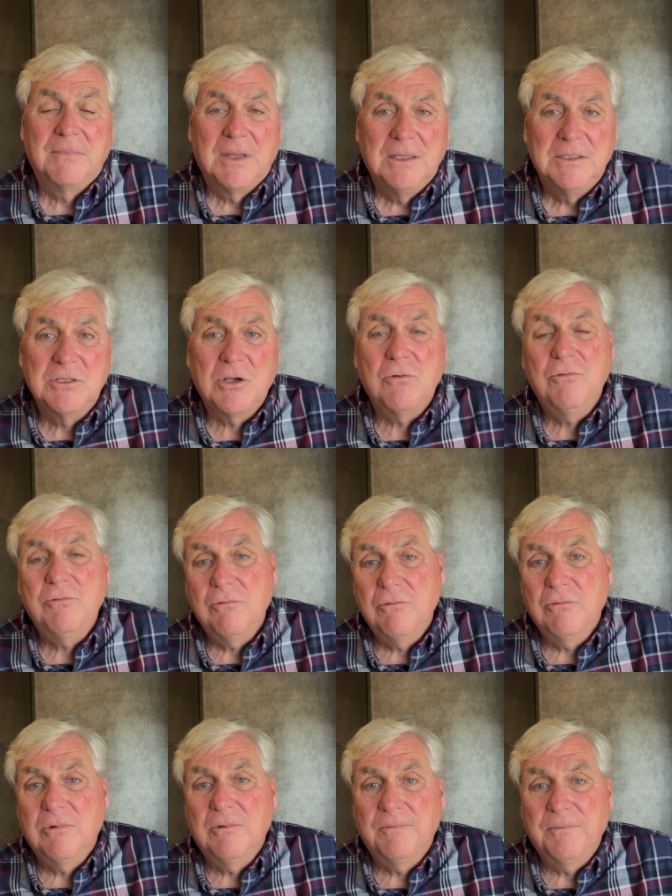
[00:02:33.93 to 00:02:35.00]
So
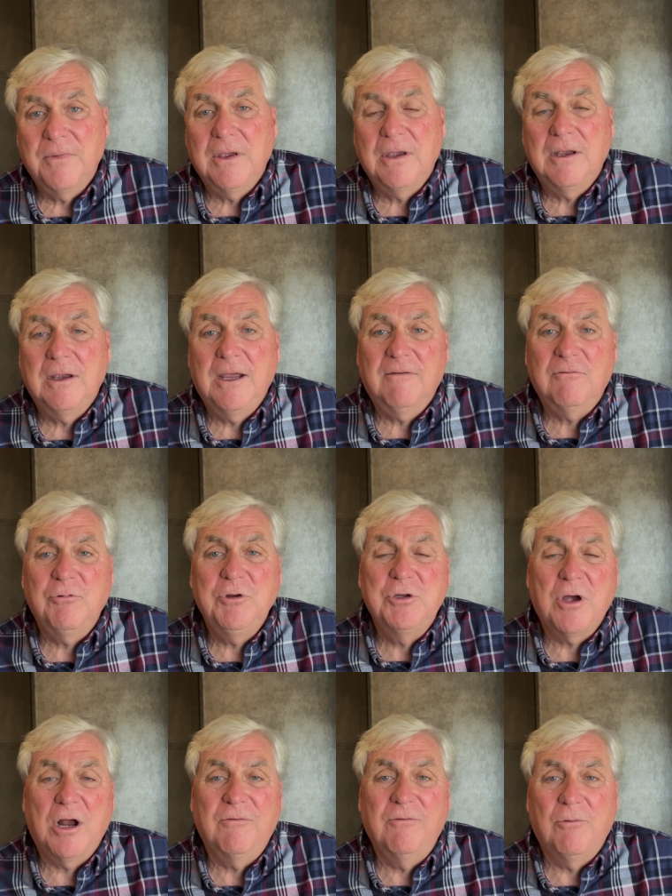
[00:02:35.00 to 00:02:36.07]
after we
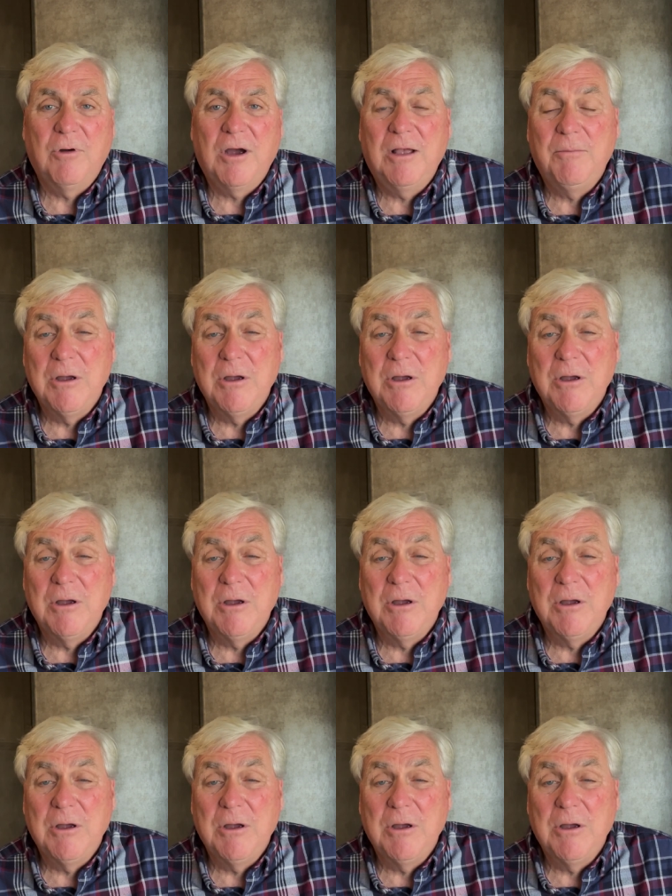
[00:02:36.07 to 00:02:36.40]
talked for a while,